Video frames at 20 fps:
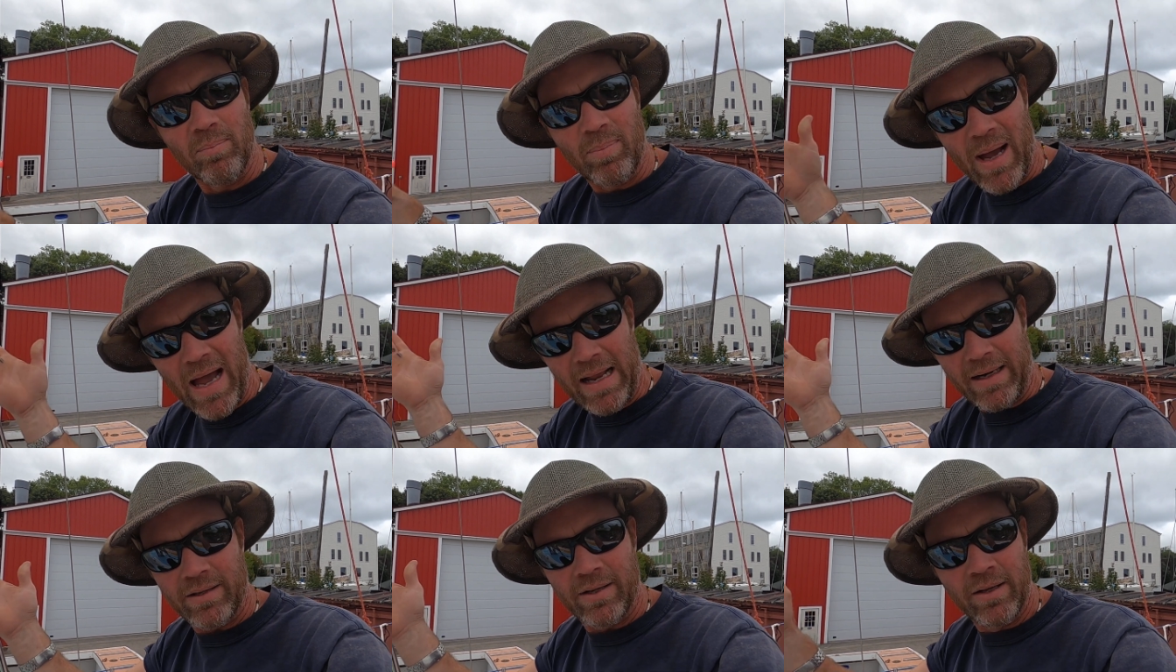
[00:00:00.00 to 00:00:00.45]

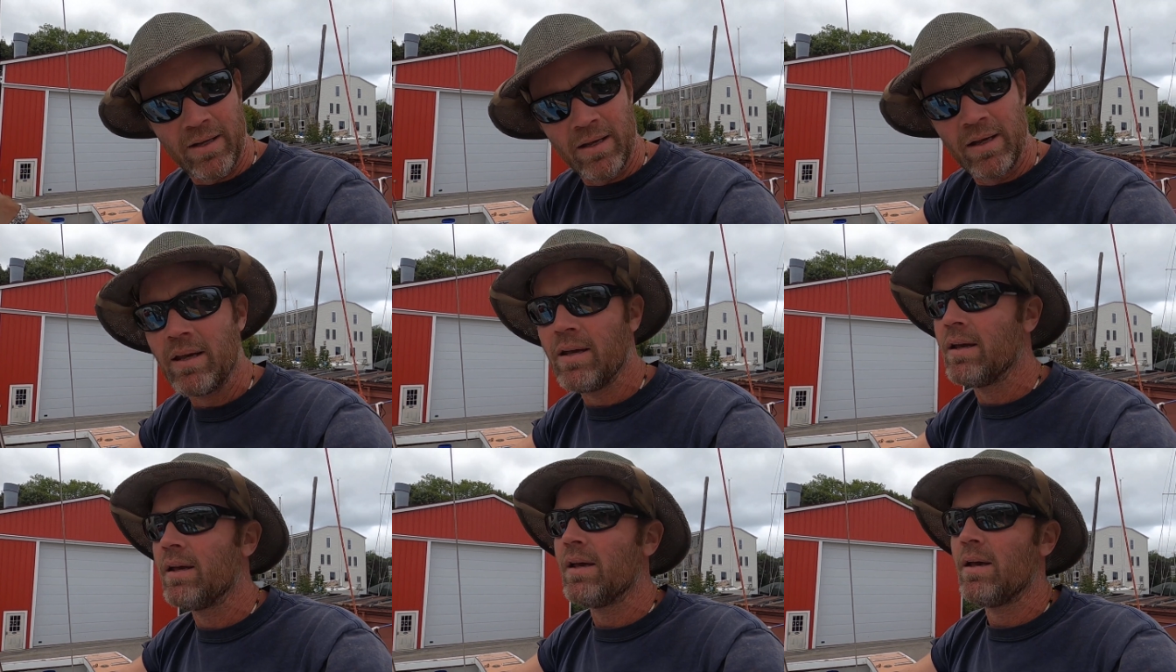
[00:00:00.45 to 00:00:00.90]
But
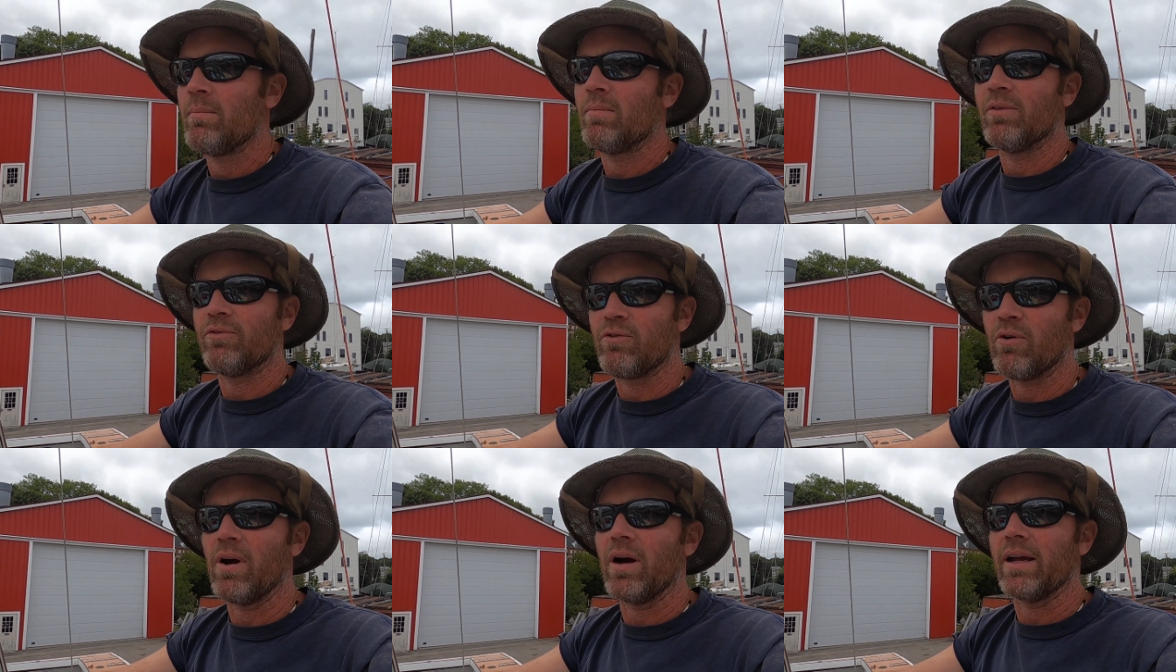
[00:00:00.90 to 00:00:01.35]

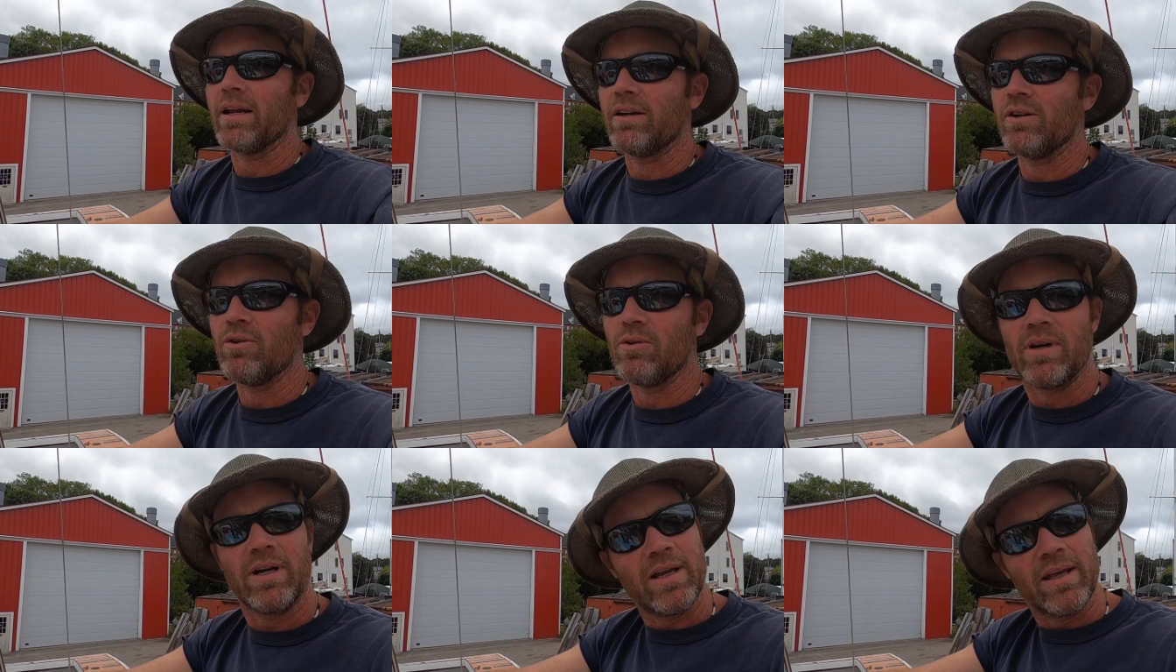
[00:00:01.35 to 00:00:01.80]
before I can
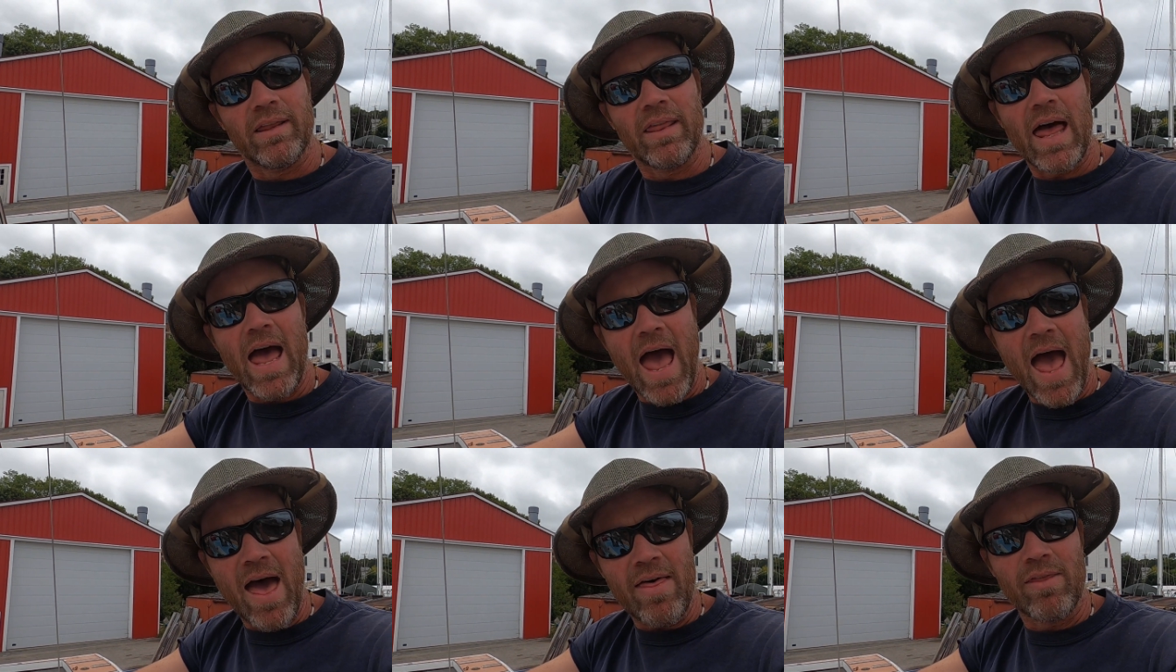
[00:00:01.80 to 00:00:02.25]
do any of
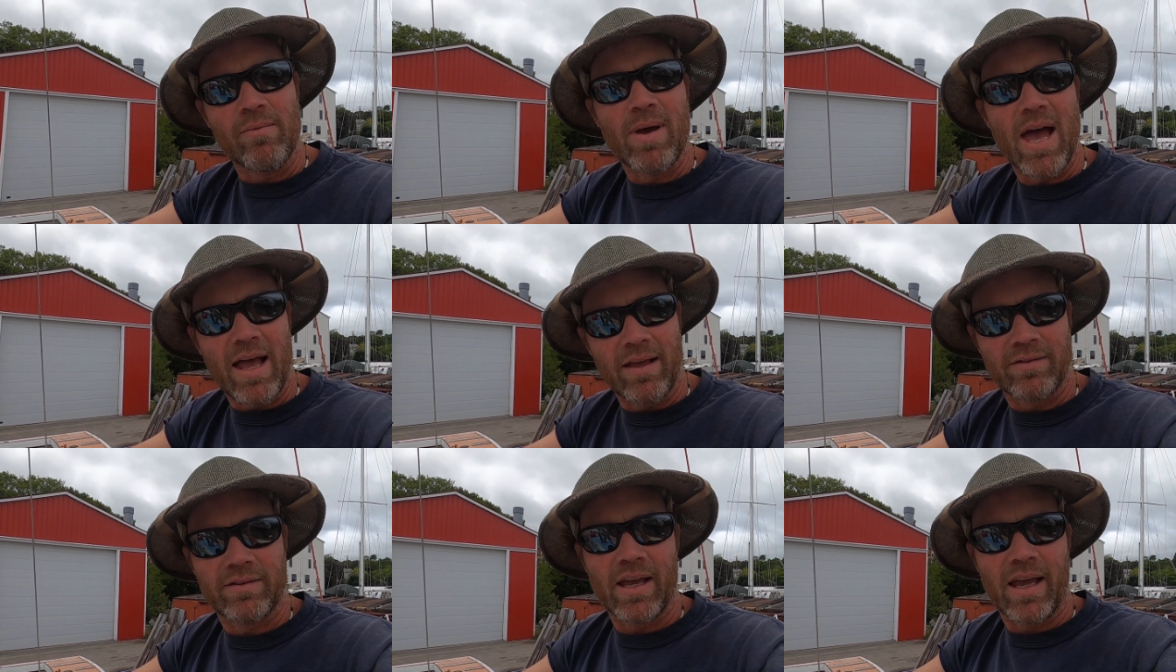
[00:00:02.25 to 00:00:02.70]
that, the
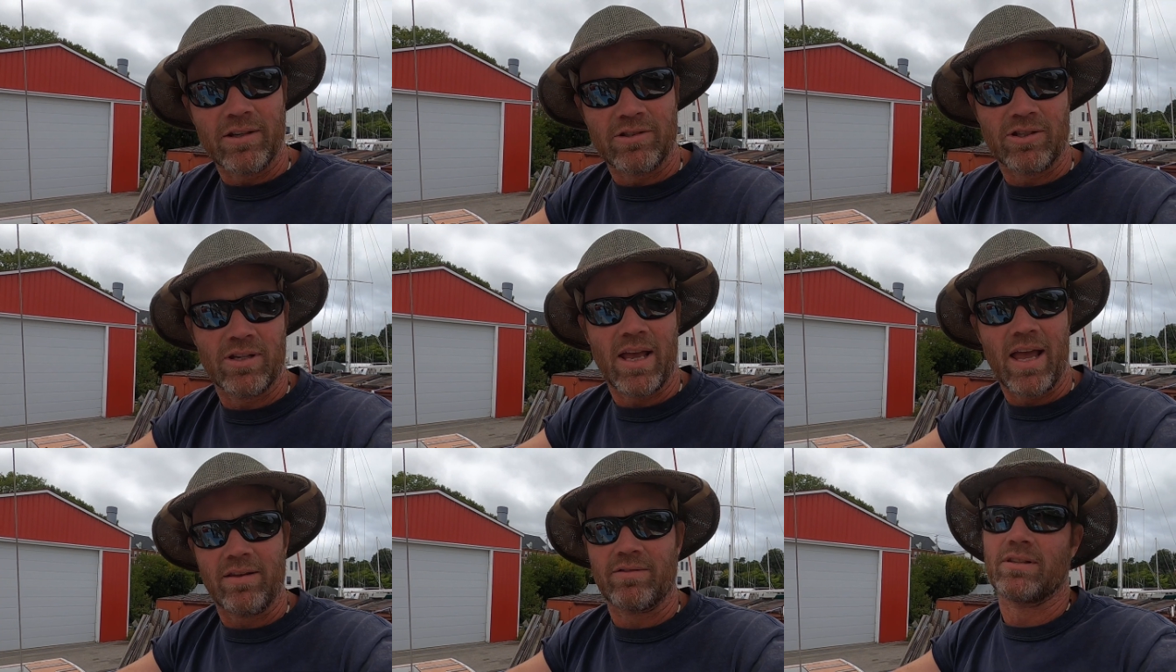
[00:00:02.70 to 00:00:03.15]
mast
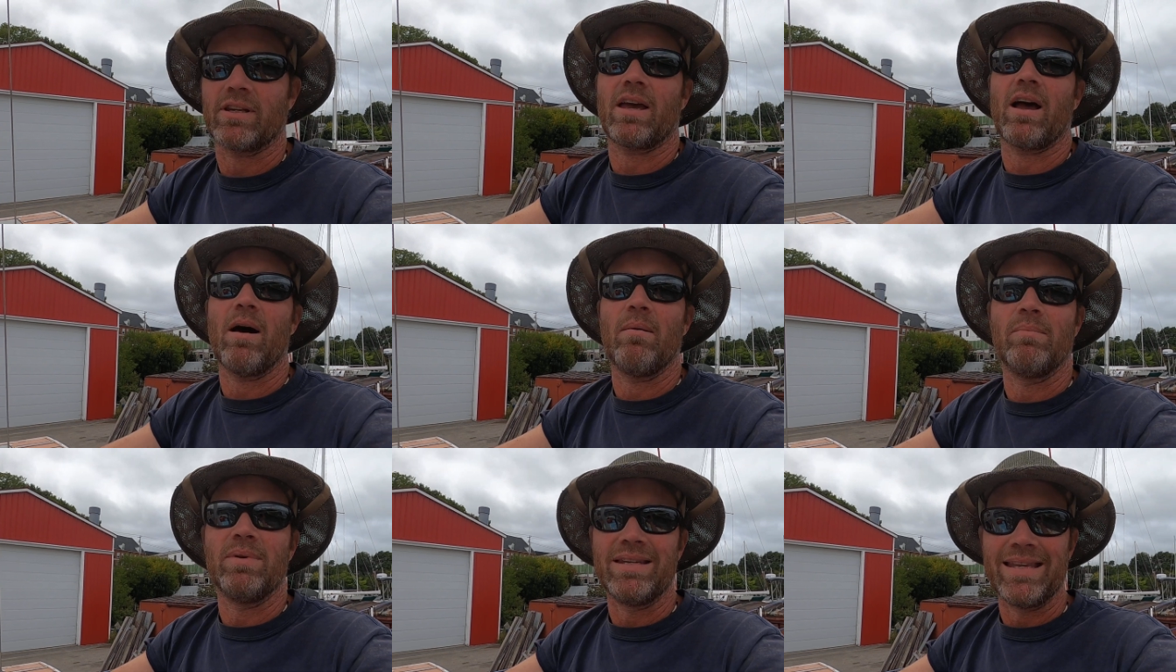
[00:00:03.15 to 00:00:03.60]
actually has to
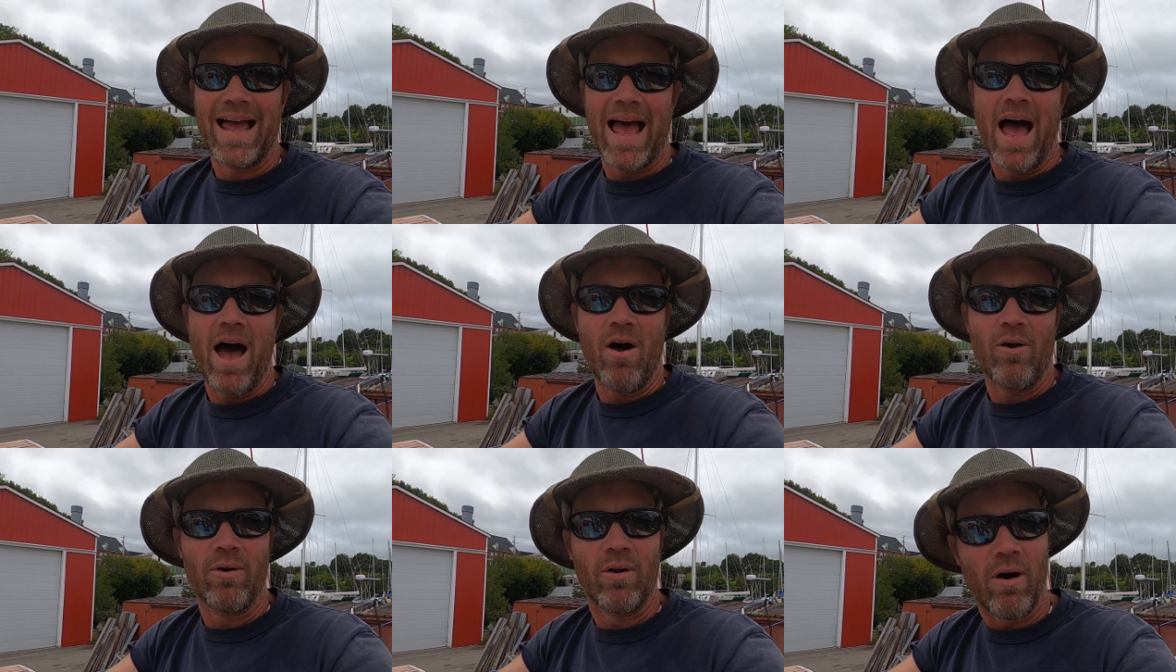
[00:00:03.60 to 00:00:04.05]
come
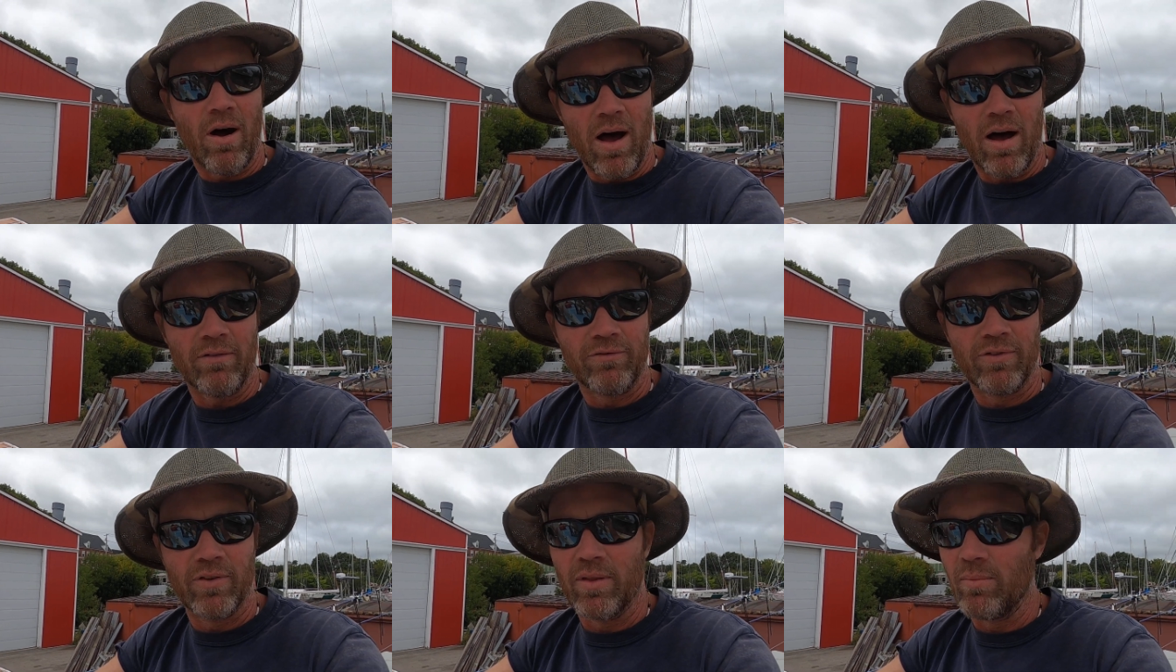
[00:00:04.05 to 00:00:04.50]
down
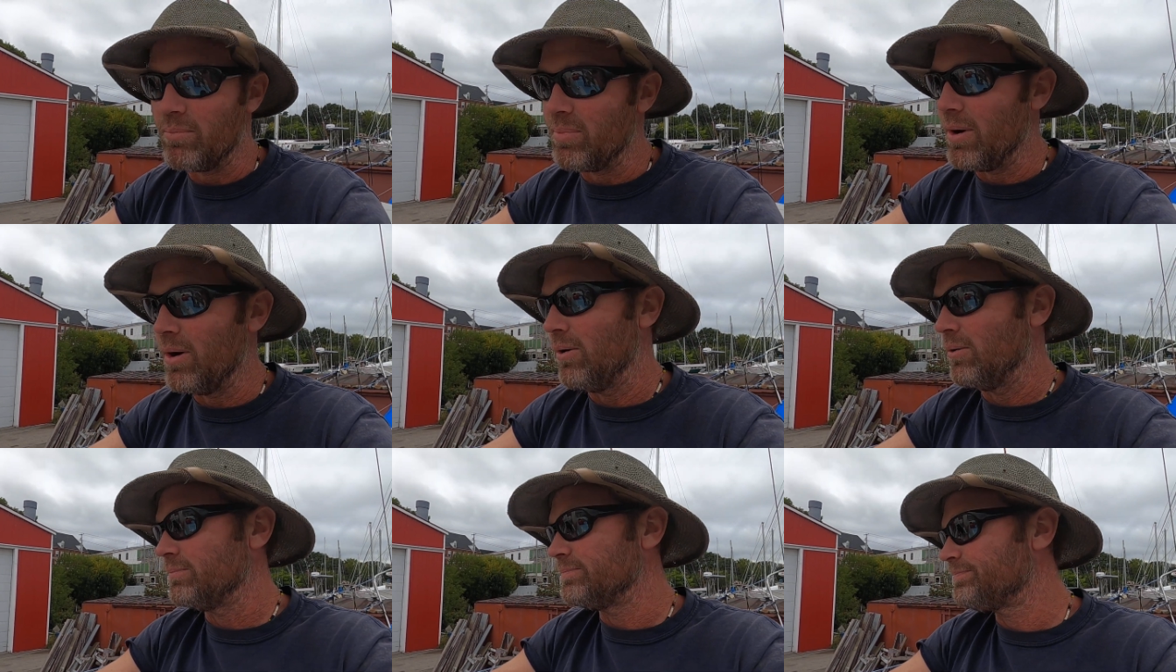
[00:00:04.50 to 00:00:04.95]
off of the
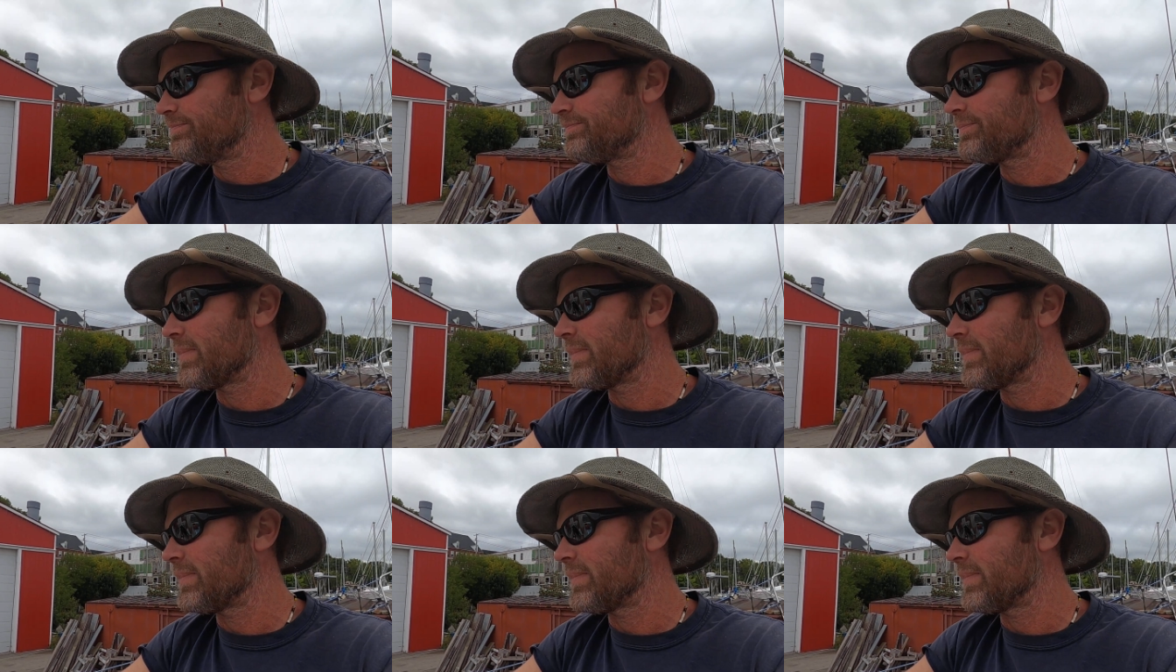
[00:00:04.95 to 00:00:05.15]
boat,